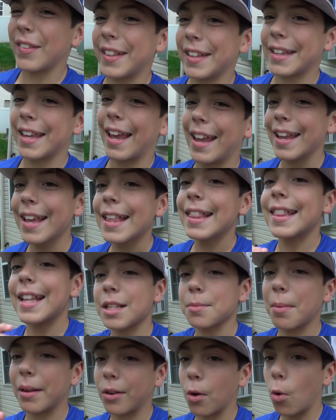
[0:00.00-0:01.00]
50k.
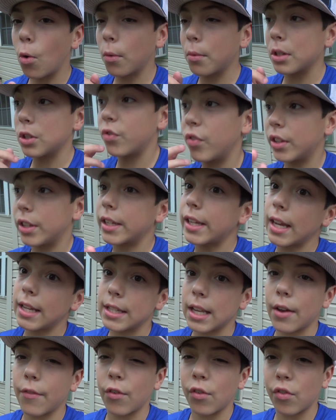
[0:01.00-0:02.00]
That's my goal, because 50k
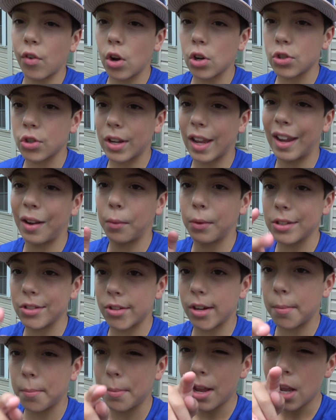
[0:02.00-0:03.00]
is half of 100k on
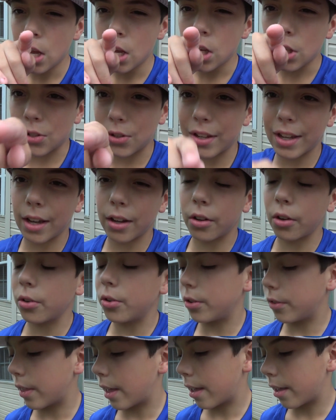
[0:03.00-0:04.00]
Instagram. So, yeah, go
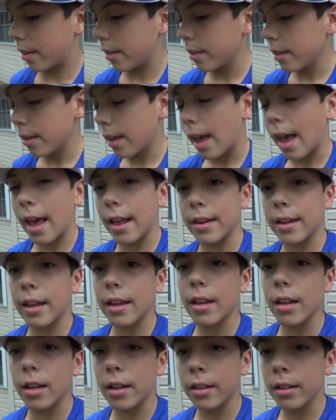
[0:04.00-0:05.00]
do that. And,
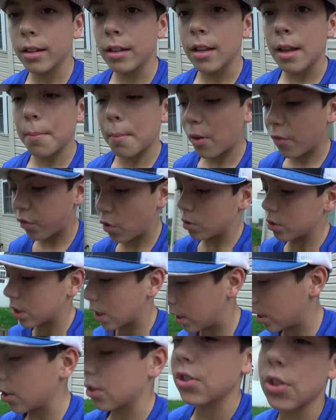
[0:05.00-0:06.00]
yeah. My friend's
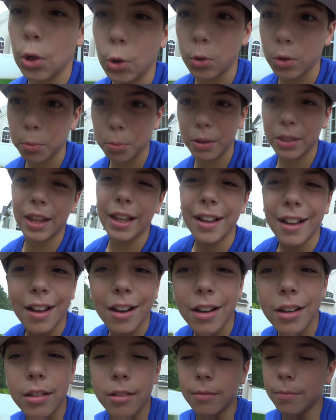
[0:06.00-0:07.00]
getting soaked, but thank
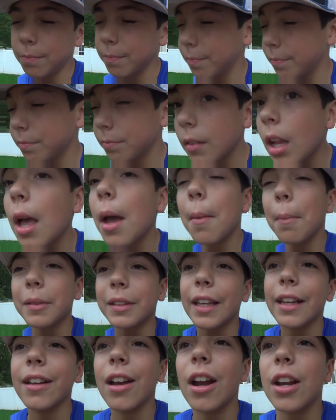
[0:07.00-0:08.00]
God, but
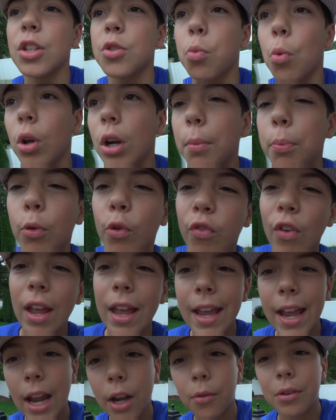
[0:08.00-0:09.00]
thank God it's waterproof.
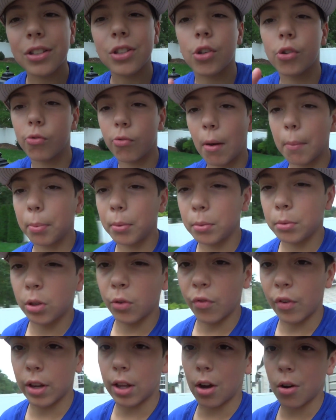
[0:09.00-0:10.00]
Anyway, that's going to wrap up the
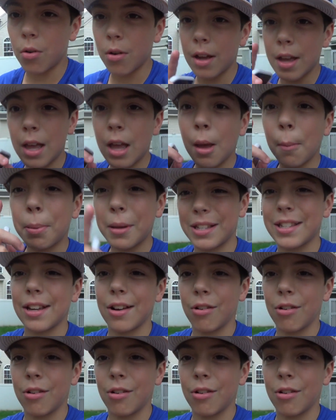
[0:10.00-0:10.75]
video. Peace